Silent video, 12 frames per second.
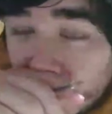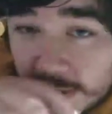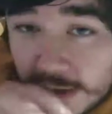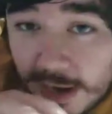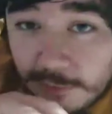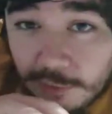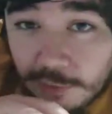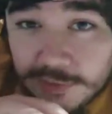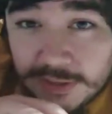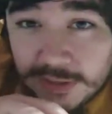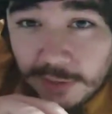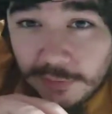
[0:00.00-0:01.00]
Dang, we're
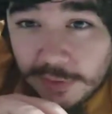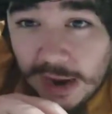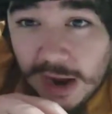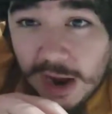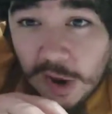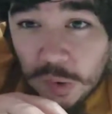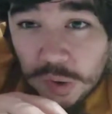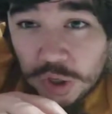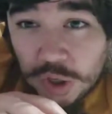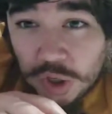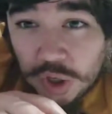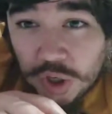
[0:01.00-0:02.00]
almost here for an
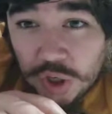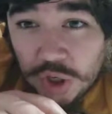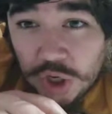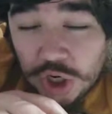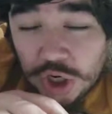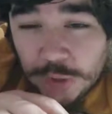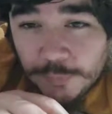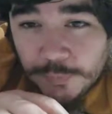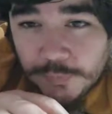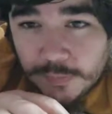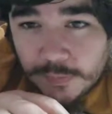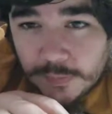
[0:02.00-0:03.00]
hour.
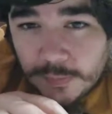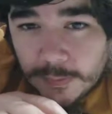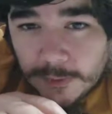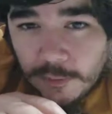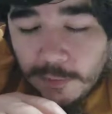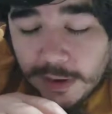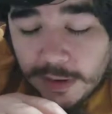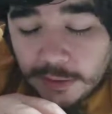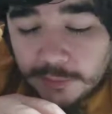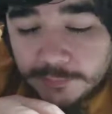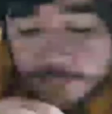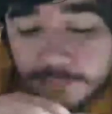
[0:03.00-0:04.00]

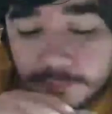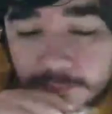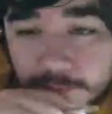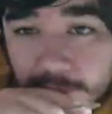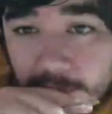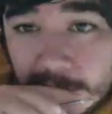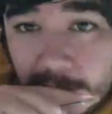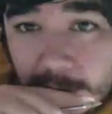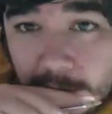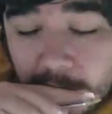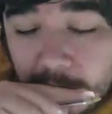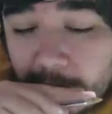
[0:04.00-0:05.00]
Well,
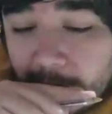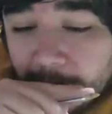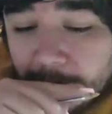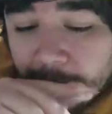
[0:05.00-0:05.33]
either way,